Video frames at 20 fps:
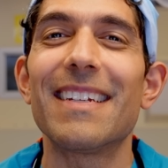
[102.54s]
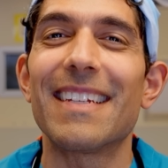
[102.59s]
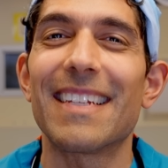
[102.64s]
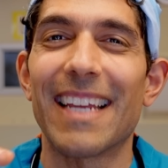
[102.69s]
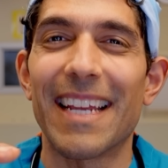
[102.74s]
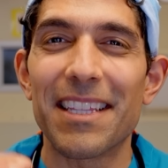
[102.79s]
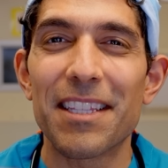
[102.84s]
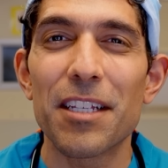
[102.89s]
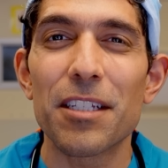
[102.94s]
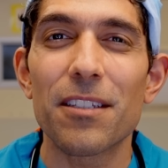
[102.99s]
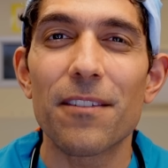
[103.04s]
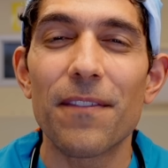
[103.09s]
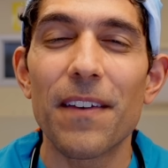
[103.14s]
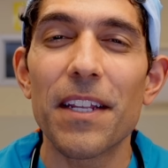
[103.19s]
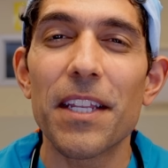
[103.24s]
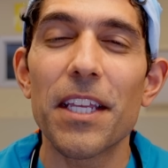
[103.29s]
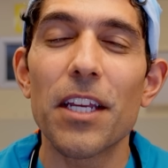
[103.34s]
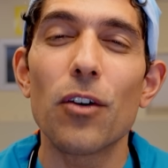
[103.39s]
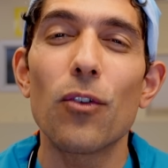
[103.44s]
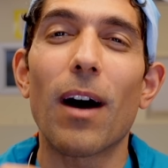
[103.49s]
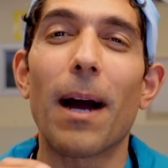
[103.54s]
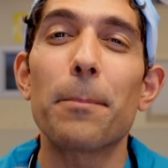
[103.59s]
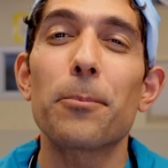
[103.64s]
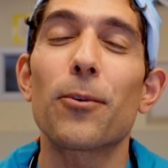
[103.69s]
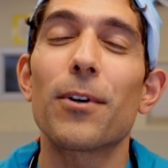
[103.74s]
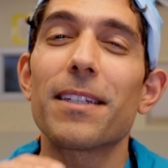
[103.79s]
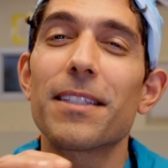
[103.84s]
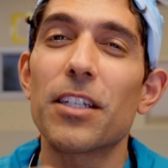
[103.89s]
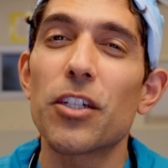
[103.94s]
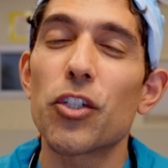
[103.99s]
In this video, I'm
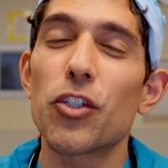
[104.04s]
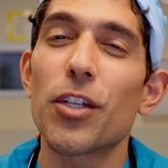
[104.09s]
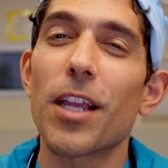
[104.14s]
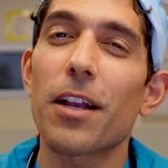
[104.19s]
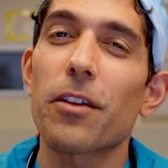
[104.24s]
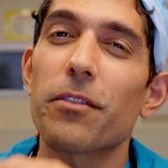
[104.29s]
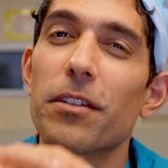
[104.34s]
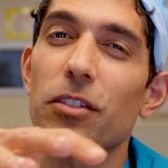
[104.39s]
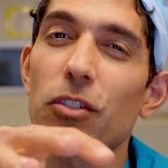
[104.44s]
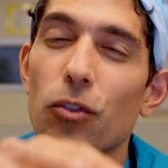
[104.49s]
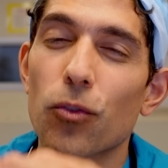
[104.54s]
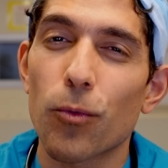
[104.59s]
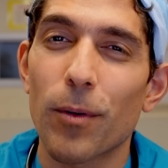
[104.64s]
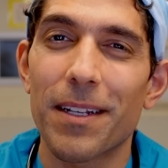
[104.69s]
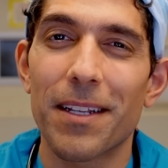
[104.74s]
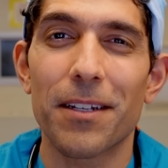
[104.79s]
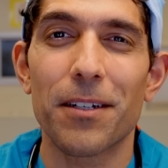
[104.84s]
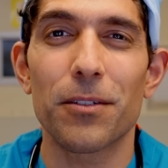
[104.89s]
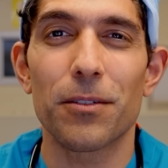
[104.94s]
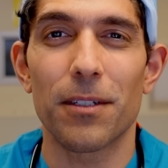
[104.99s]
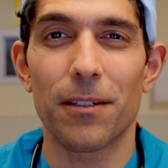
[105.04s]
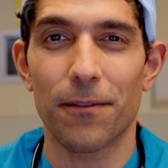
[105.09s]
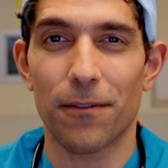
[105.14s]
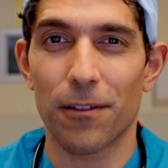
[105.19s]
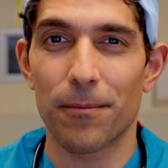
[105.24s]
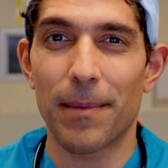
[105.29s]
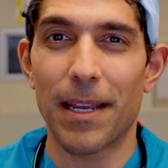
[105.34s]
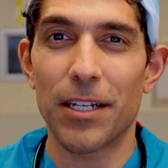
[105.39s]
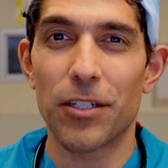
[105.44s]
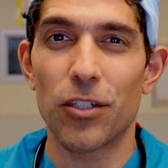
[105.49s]
going to share this critical
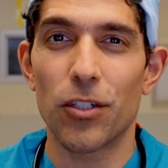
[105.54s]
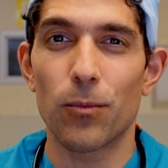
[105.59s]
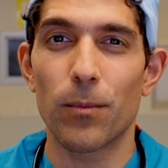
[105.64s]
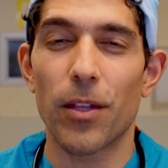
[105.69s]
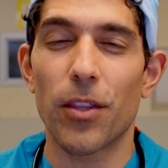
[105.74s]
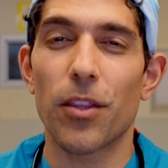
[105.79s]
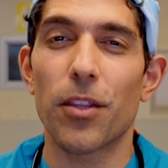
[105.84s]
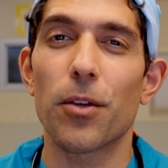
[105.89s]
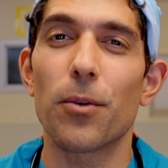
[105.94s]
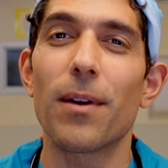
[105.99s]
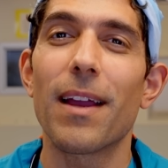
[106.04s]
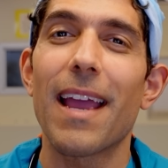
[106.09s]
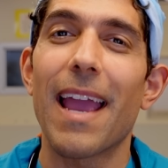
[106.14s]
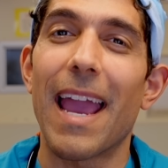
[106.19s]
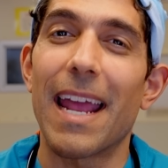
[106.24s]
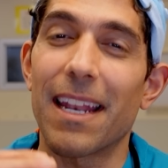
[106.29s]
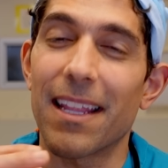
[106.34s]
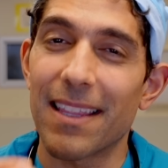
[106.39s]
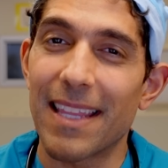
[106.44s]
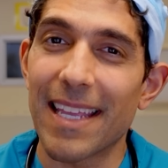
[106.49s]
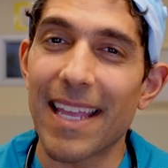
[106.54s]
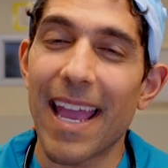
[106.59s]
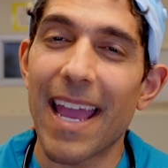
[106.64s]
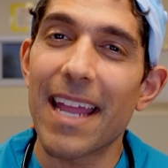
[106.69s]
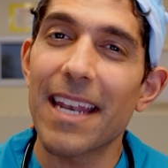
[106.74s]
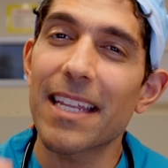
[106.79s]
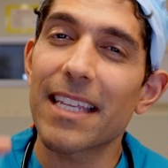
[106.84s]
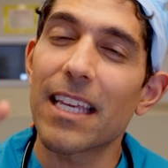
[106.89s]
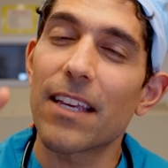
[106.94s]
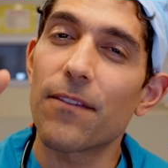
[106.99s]
information with you, and at the
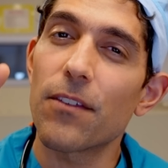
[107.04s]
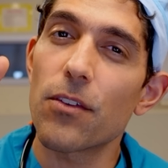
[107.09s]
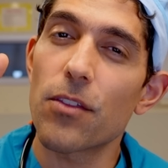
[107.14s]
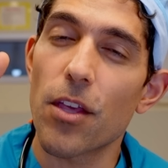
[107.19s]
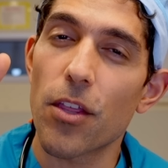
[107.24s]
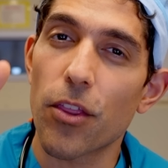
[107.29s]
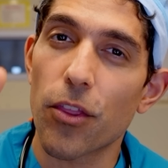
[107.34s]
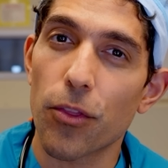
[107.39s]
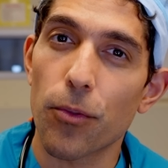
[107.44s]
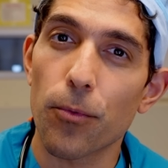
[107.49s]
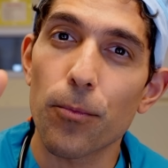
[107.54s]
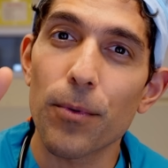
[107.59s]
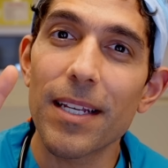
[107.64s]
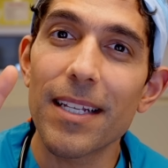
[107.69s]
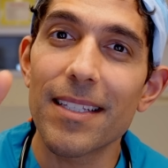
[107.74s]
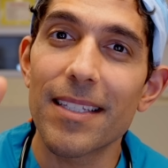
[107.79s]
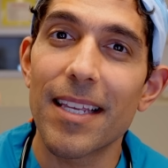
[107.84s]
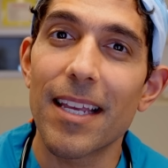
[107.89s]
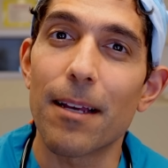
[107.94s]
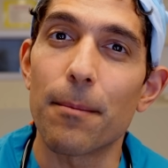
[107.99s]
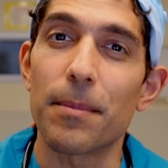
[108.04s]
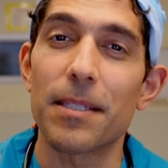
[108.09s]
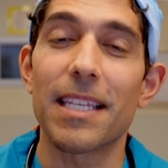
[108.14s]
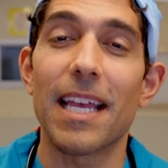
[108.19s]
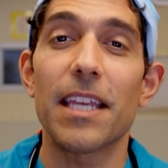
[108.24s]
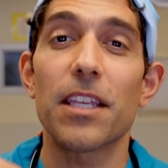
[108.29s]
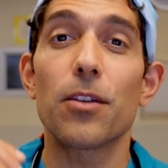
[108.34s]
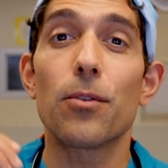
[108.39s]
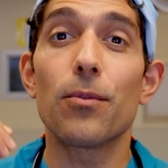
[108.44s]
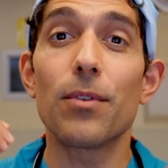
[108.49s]
end give you the three tips
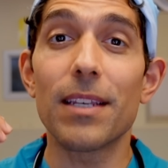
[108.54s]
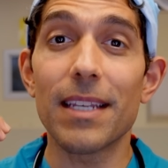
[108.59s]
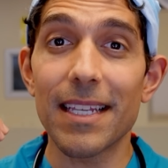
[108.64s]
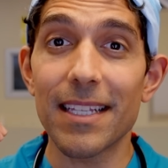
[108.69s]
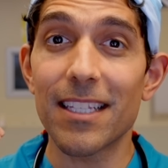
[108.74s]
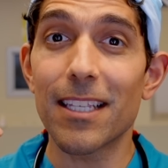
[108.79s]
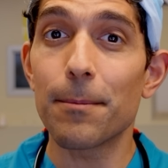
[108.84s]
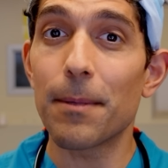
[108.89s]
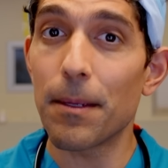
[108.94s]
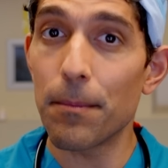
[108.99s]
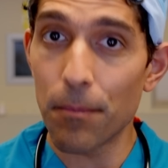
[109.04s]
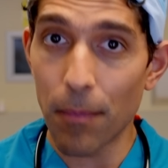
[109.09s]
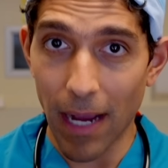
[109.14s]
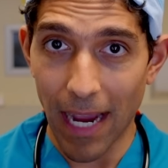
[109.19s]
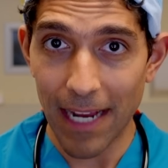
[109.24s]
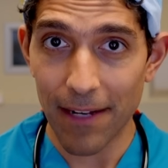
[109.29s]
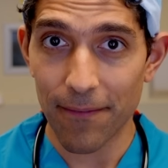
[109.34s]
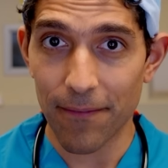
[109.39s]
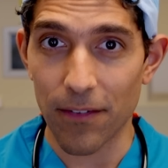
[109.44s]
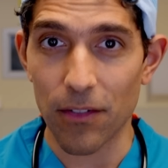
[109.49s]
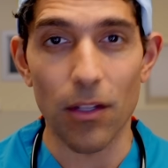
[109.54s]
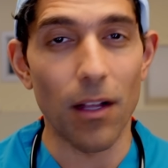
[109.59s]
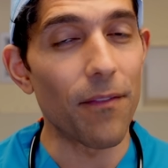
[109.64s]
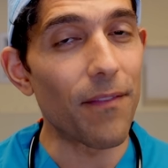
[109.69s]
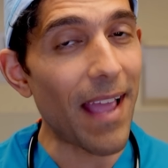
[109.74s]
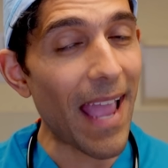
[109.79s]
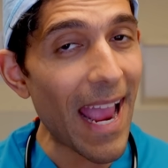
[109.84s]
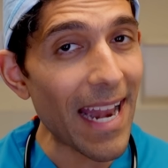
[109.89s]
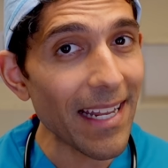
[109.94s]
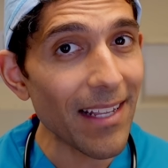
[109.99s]
that you need to be mindful of
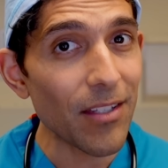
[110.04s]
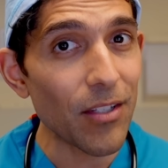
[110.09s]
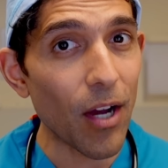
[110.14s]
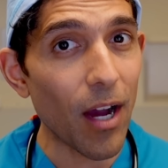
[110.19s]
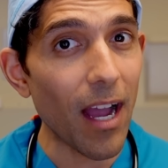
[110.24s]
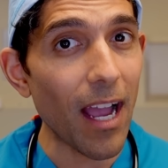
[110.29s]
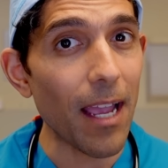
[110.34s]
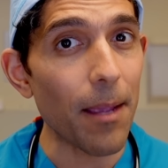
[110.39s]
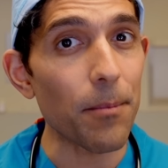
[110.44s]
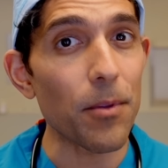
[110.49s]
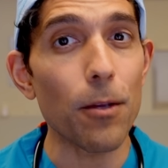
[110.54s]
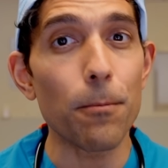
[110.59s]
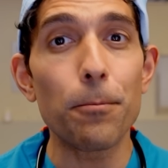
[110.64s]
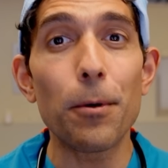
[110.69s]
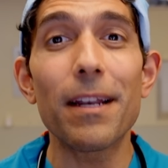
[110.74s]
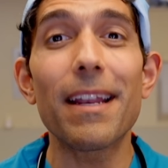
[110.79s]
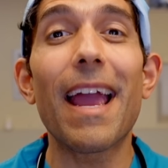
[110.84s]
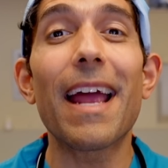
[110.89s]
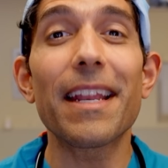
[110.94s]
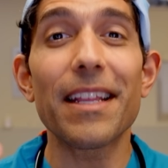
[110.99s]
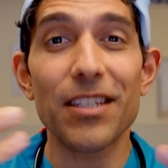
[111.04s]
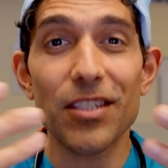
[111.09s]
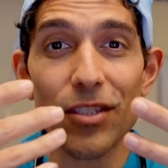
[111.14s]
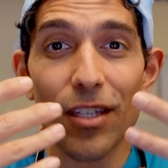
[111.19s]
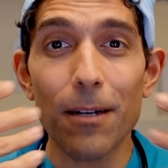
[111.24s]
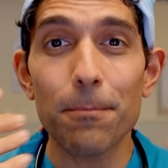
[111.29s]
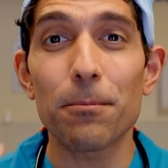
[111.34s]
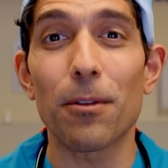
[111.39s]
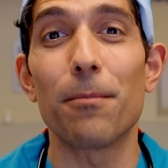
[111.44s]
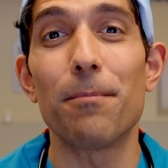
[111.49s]
anytime you put any
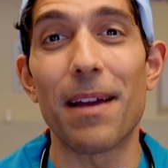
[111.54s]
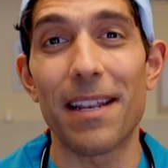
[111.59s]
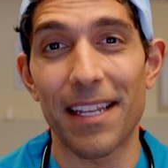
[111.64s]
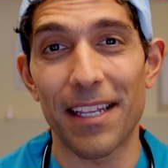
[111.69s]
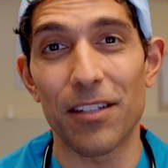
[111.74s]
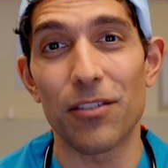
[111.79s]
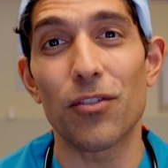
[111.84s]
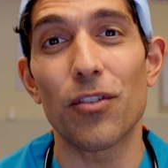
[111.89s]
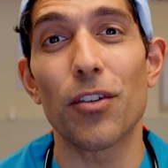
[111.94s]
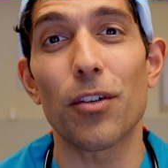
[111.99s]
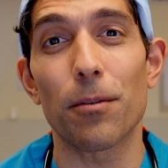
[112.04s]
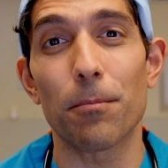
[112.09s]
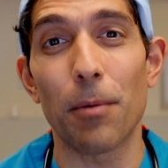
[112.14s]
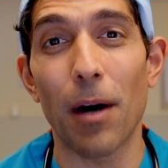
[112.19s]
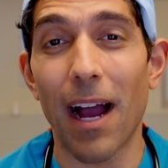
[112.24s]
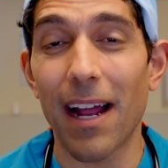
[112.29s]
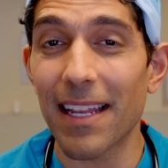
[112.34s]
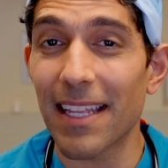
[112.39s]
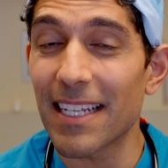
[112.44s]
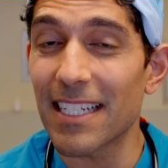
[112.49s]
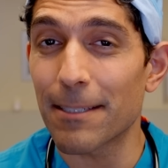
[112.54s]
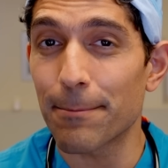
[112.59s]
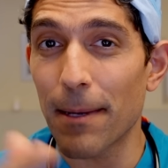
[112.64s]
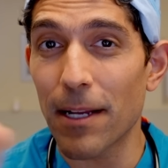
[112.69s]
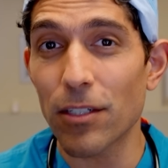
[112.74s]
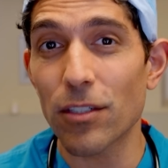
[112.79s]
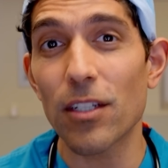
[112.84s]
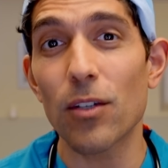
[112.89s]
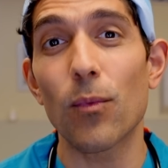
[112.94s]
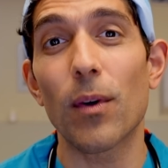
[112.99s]
supplement into your body,
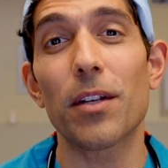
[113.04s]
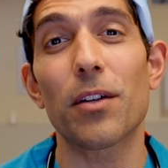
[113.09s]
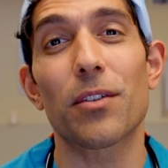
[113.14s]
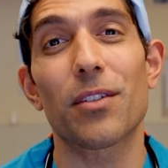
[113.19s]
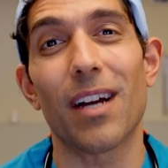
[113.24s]
especially when you're